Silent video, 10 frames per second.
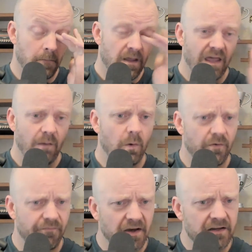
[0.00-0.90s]
And what we're
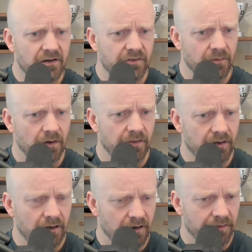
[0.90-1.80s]
finding on
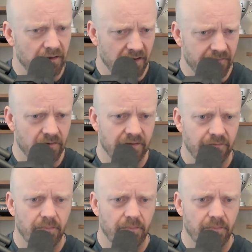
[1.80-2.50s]
the Love Your Liver